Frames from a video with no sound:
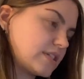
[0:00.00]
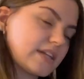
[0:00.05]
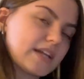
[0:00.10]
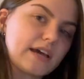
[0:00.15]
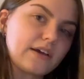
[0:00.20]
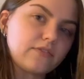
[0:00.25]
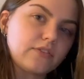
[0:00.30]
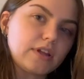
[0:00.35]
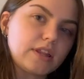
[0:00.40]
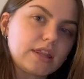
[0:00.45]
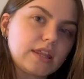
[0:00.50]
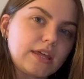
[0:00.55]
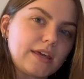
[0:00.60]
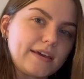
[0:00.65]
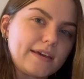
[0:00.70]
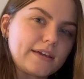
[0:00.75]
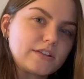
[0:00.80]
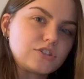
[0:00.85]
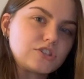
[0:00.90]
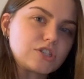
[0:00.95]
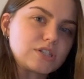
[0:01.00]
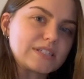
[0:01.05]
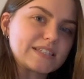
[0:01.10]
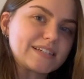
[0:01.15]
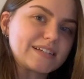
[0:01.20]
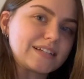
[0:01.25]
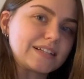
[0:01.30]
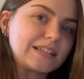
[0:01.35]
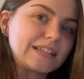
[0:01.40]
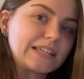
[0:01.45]
everything and just
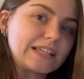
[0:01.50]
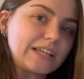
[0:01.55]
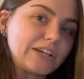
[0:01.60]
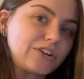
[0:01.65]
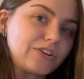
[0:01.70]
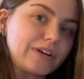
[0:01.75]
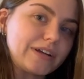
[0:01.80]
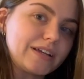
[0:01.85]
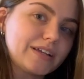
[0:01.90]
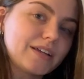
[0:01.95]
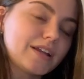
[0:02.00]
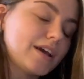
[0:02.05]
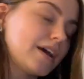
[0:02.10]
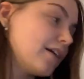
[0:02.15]
clear it.